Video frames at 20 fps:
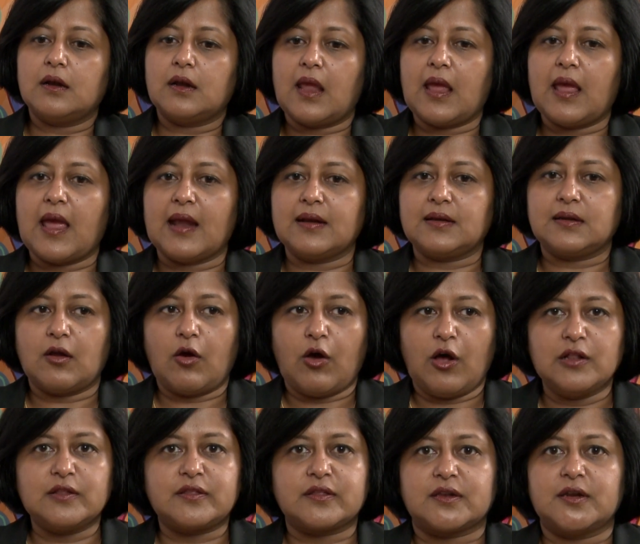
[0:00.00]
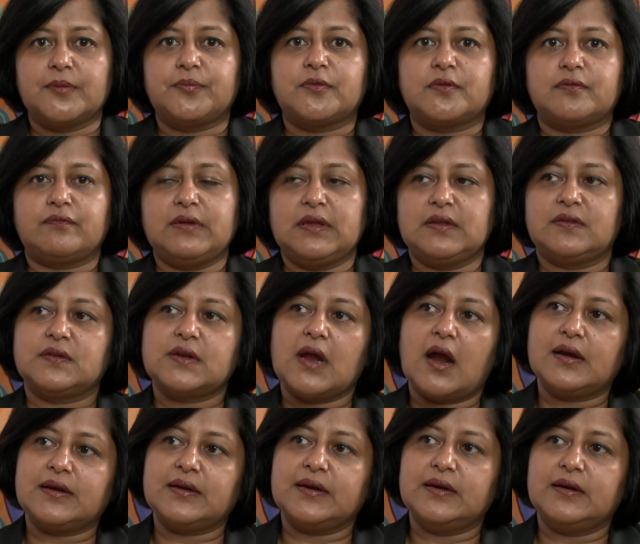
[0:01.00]
At AllScripts, we
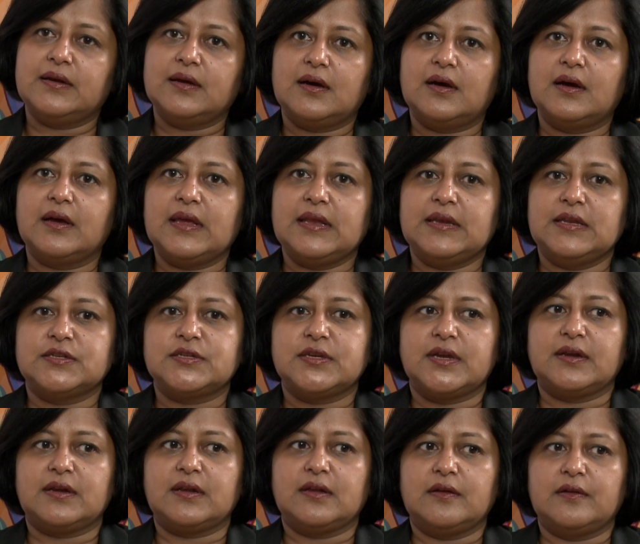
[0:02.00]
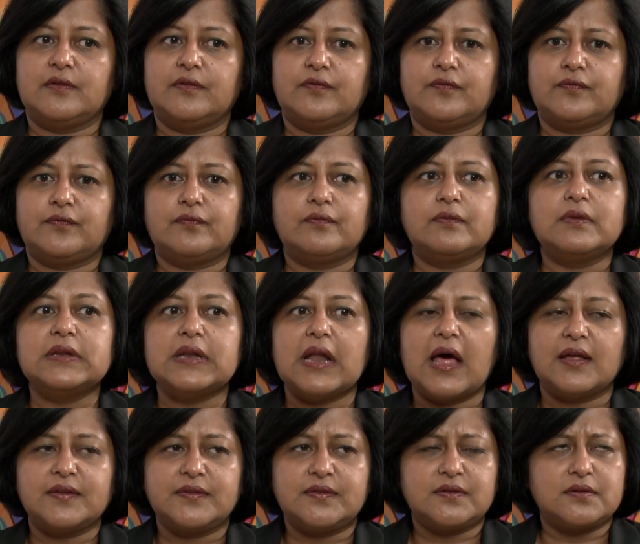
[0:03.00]
started an initiative
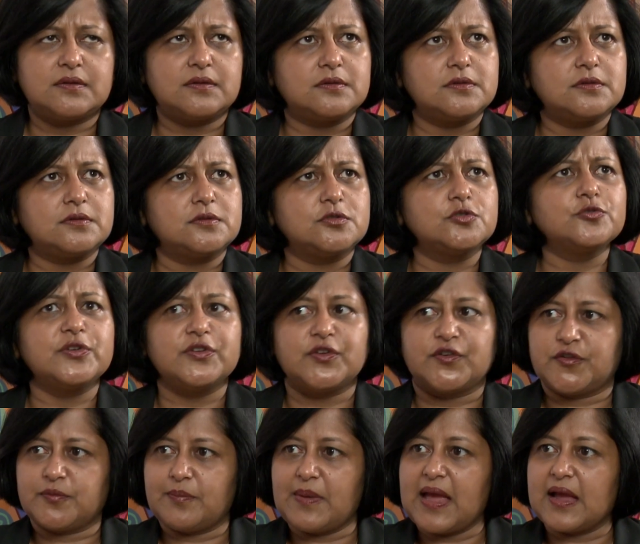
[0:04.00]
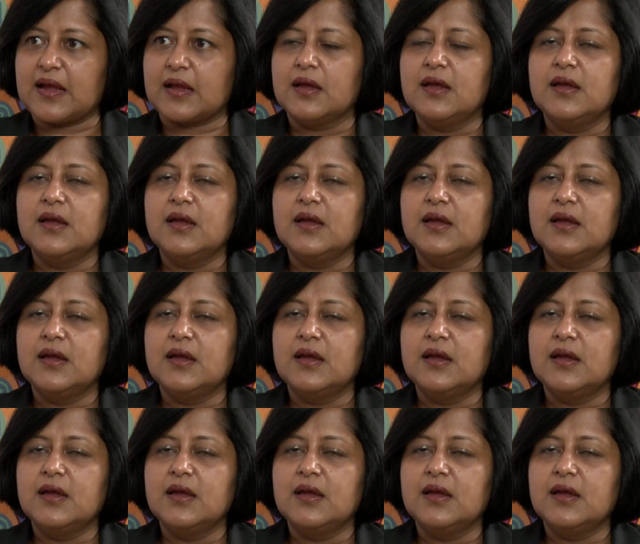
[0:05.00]
last 2 years back.